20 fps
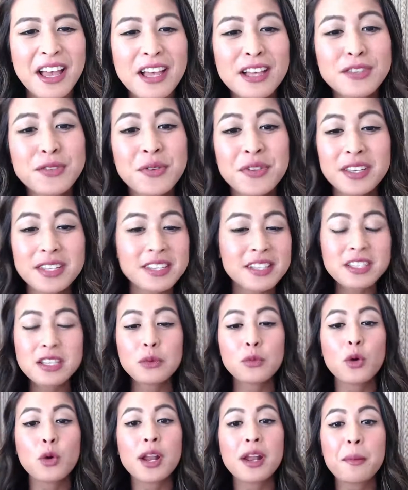So this is
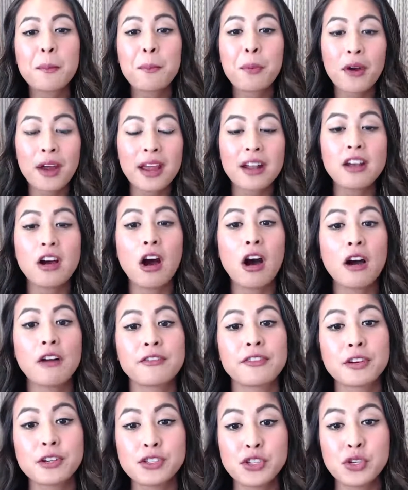when a brand
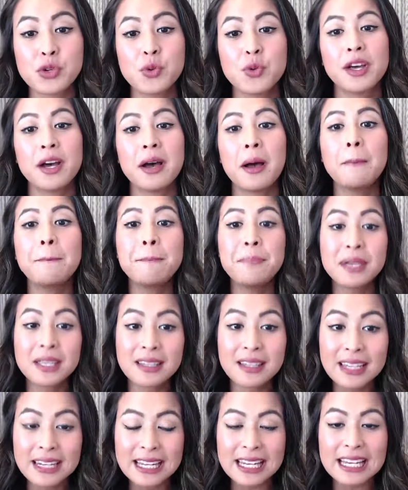offers you the
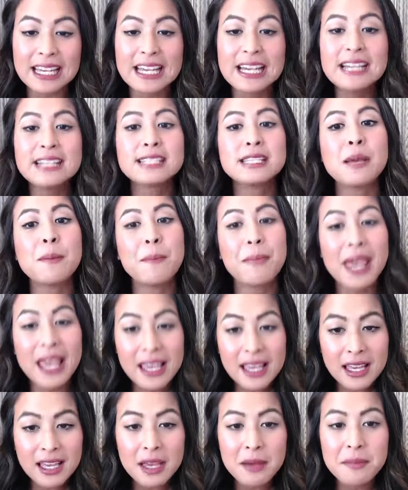ability to make
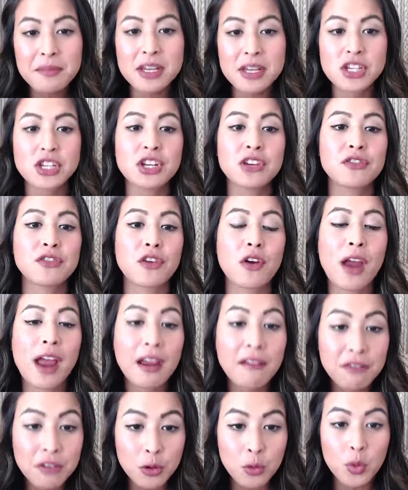a commission for
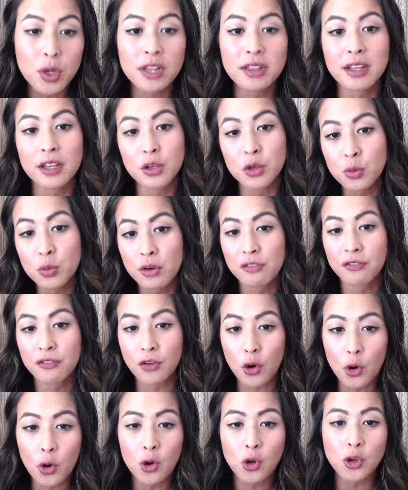everyone that you
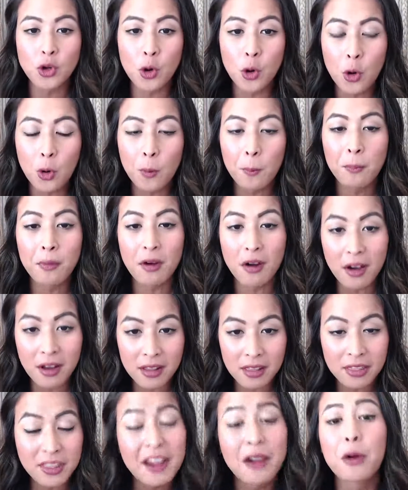refer
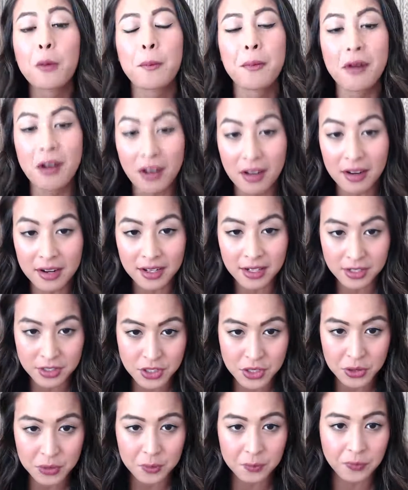their product
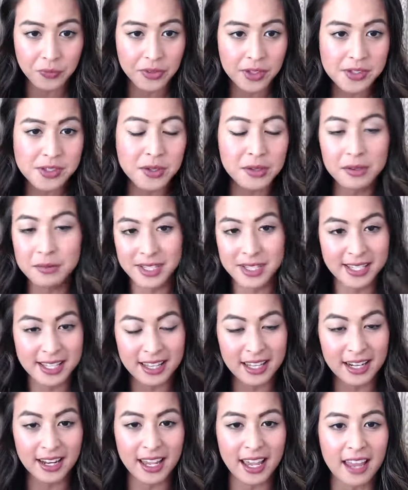to. So let me say
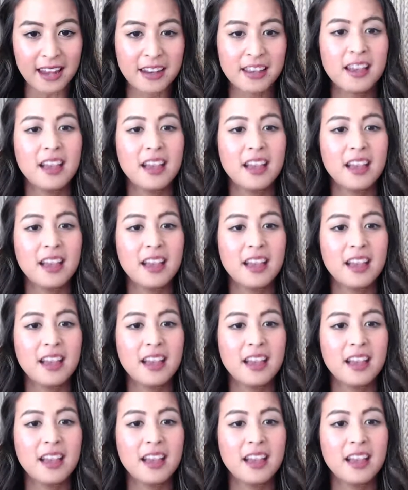that again.